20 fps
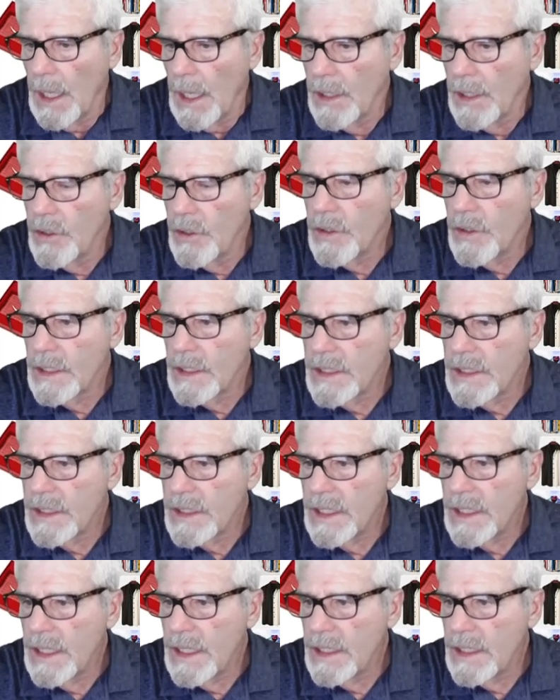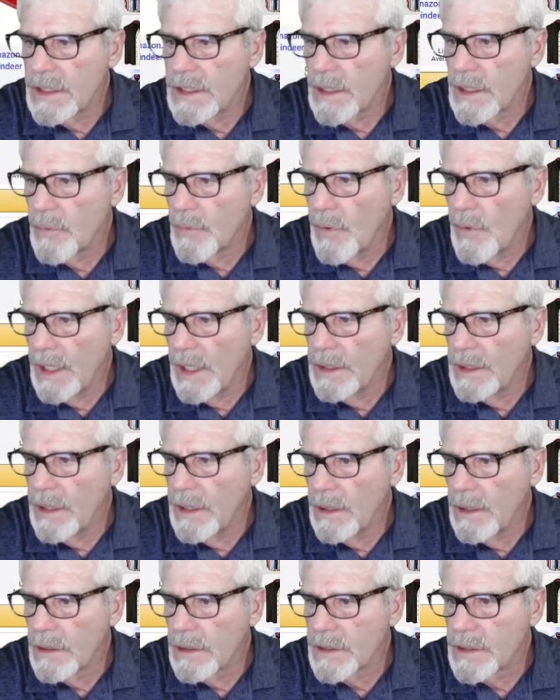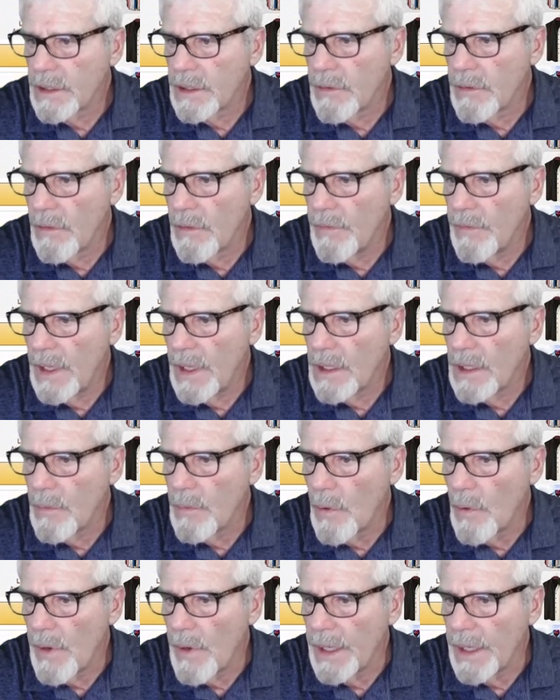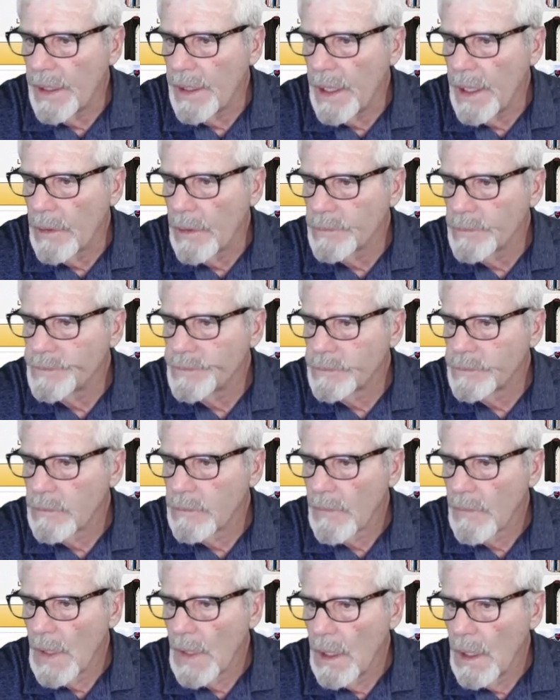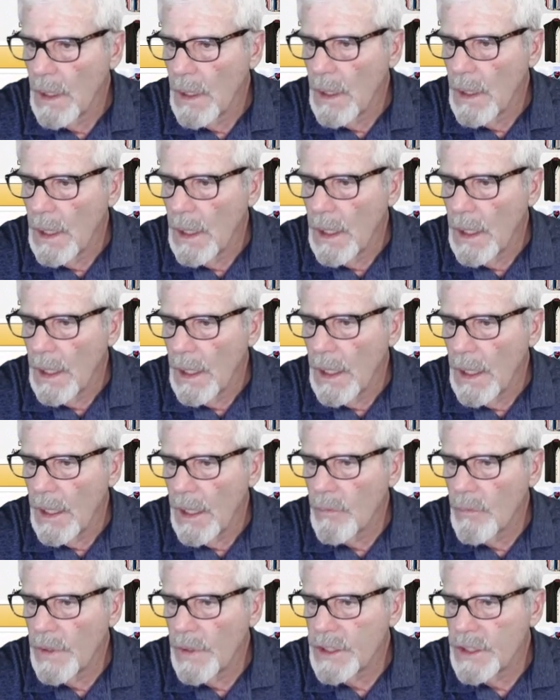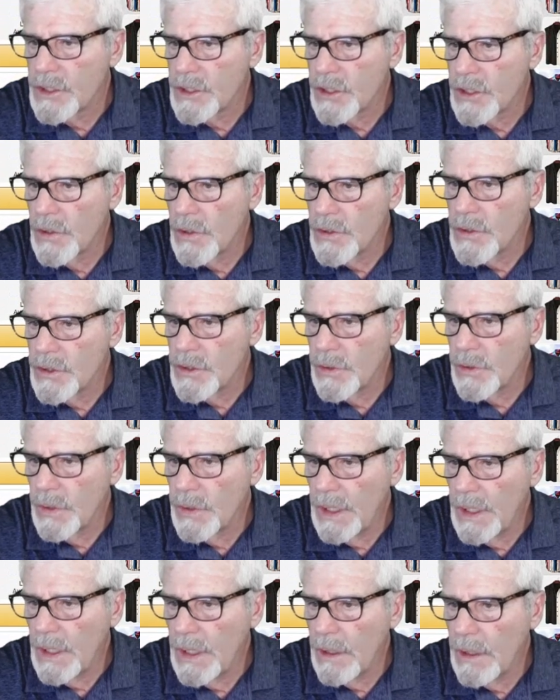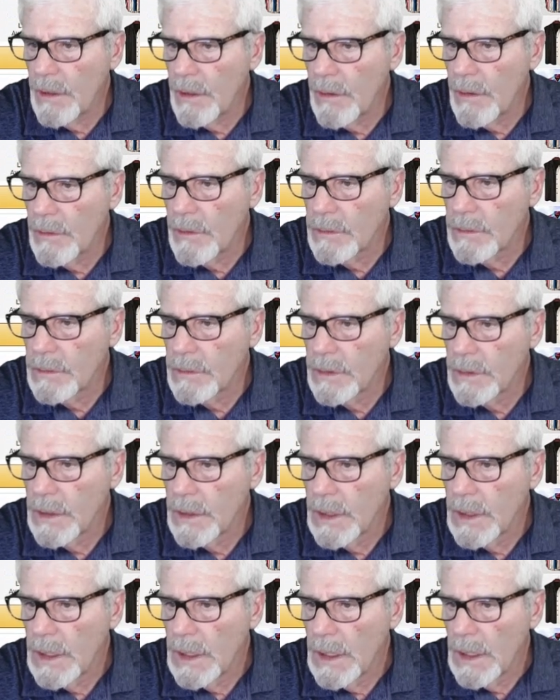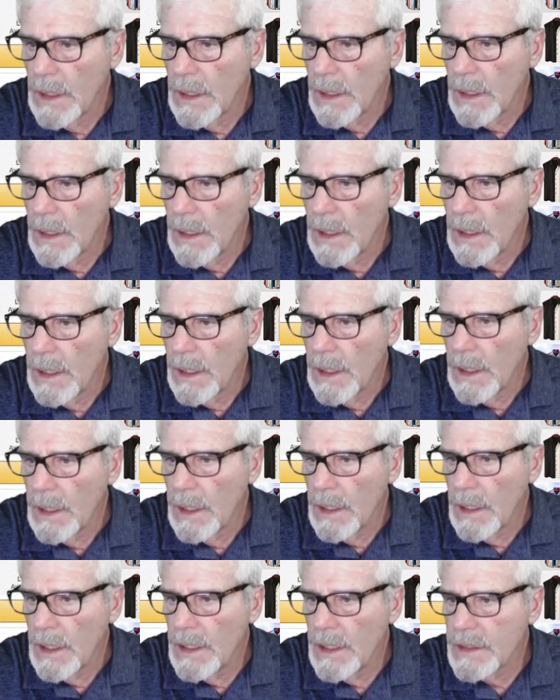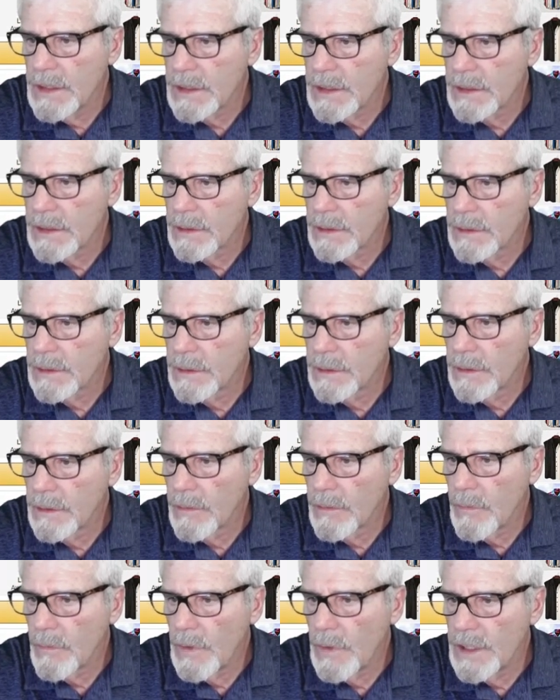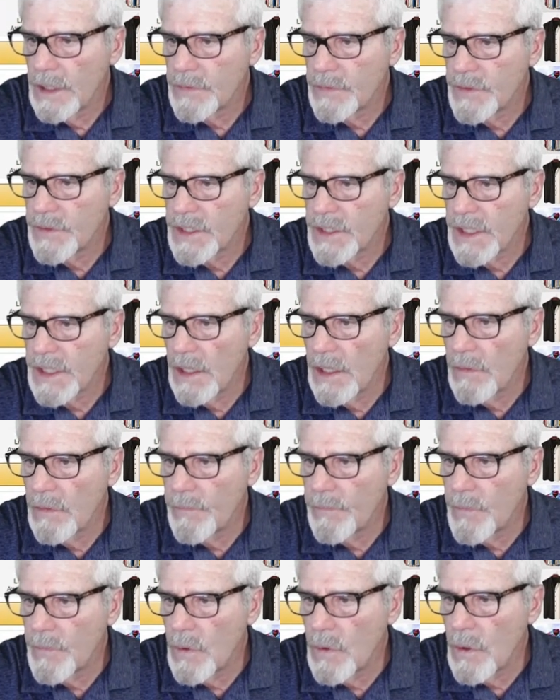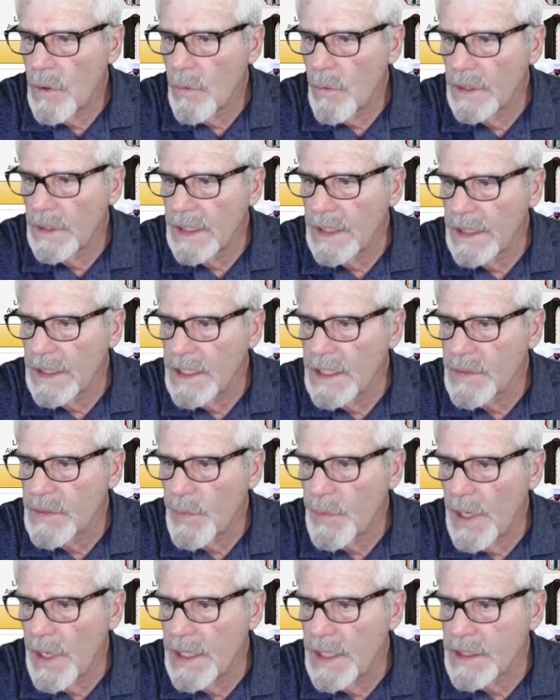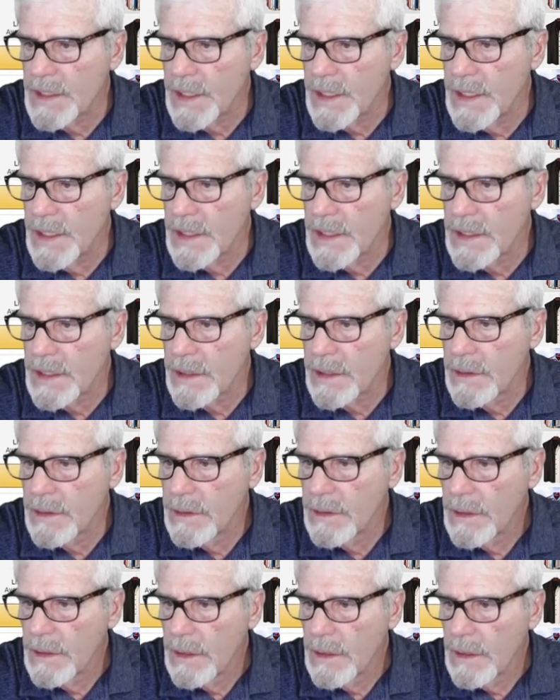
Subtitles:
And you can see some great deals that are available right now. And what it shows you here is what it's for sale for, what the list price is,